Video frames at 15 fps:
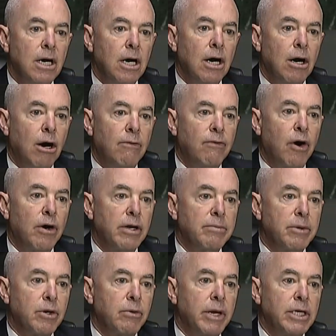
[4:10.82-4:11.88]
of our
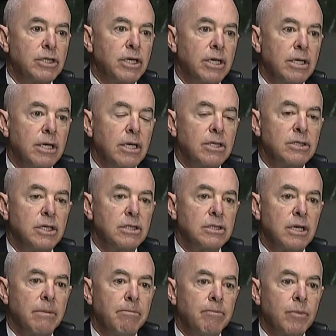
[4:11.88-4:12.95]
immigration
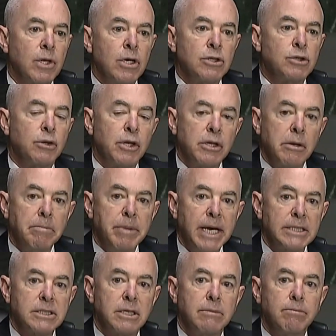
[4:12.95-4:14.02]
system, so that the
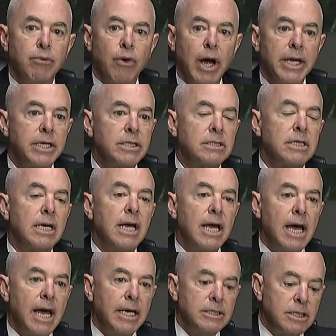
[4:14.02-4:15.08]
best and brightest,
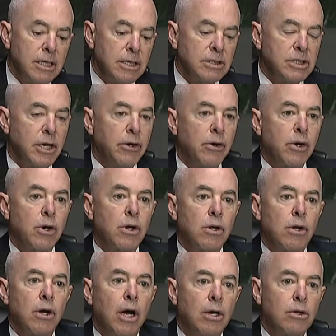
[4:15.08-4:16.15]
as Senator
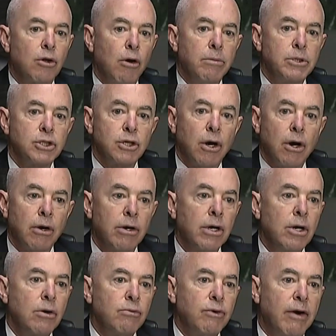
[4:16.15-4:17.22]
Klobuchar
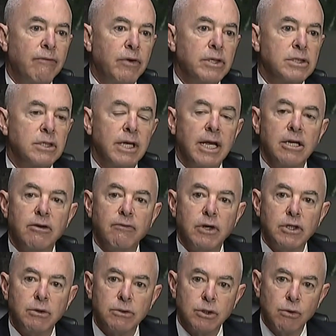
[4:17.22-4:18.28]
referenced, the
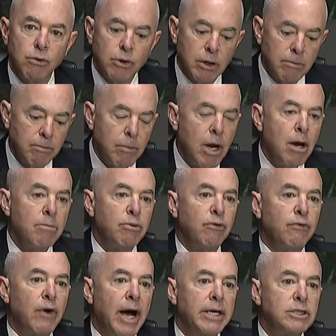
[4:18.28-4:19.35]
individuals who can
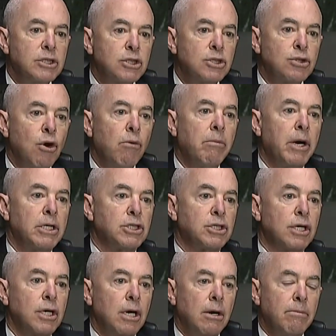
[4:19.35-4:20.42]
provide so
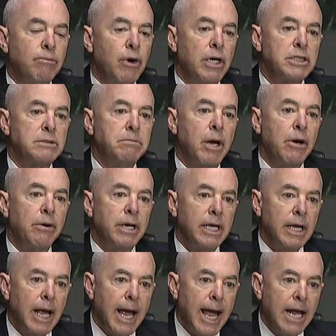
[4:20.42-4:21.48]
much
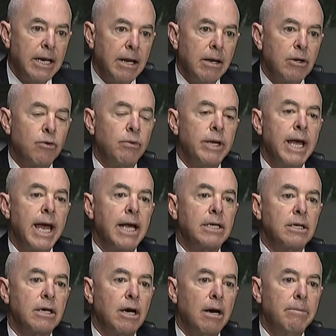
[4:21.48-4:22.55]
prosperity and
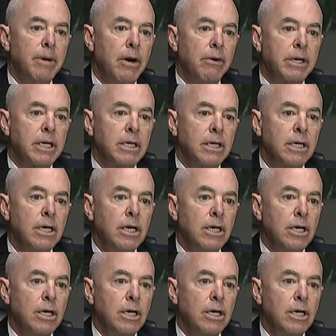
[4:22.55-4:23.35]
create American